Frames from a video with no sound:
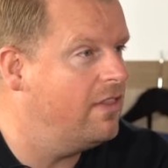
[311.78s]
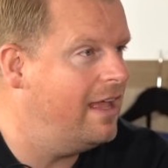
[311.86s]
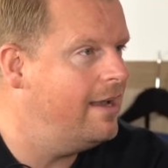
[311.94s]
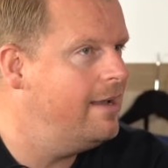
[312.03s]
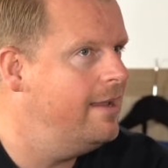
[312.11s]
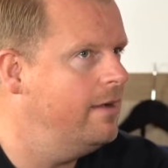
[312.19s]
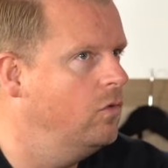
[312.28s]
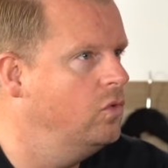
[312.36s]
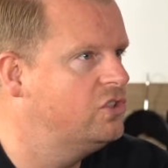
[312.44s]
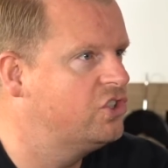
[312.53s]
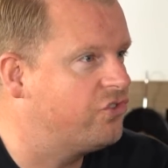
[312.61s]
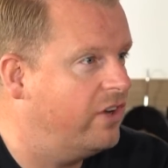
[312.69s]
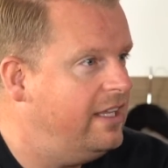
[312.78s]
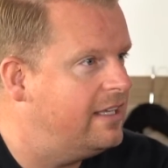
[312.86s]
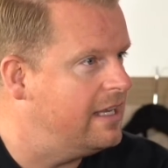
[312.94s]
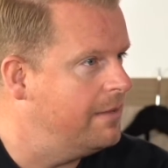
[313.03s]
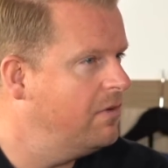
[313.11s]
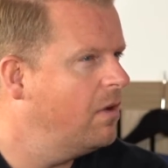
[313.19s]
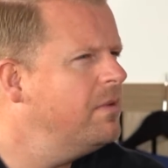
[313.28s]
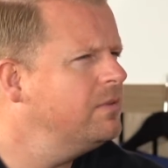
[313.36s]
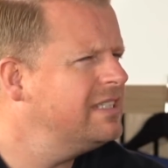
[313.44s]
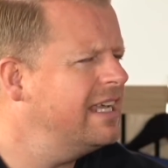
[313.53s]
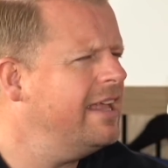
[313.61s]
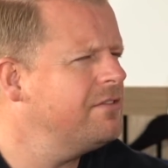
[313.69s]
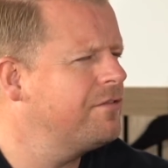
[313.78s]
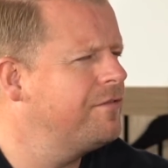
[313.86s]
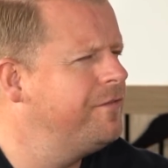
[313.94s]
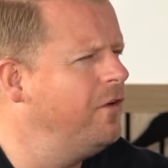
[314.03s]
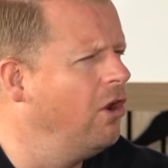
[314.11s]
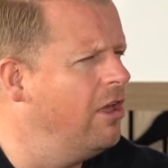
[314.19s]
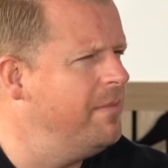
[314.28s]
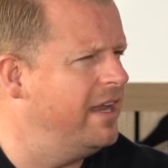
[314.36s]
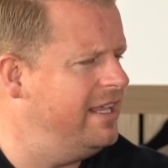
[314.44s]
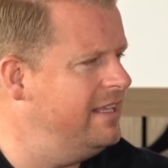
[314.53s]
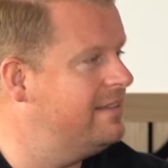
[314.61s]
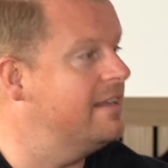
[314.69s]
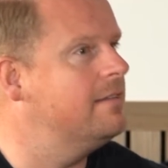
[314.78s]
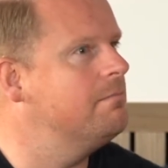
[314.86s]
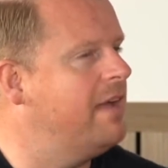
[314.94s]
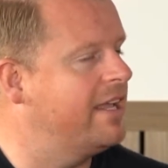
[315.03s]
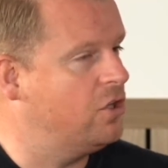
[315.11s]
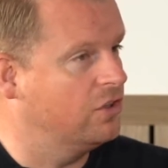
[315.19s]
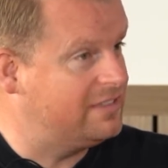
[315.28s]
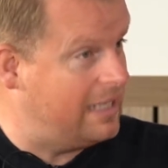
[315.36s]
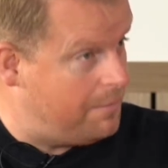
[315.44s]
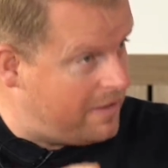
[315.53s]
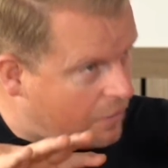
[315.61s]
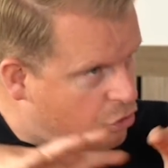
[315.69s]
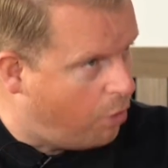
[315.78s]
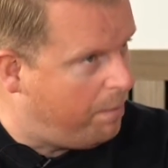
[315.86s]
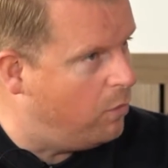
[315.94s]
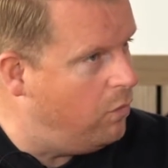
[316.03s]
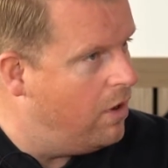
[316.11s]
that little streak in him. I mean, it was against Fulham and he didn't make contact, but that double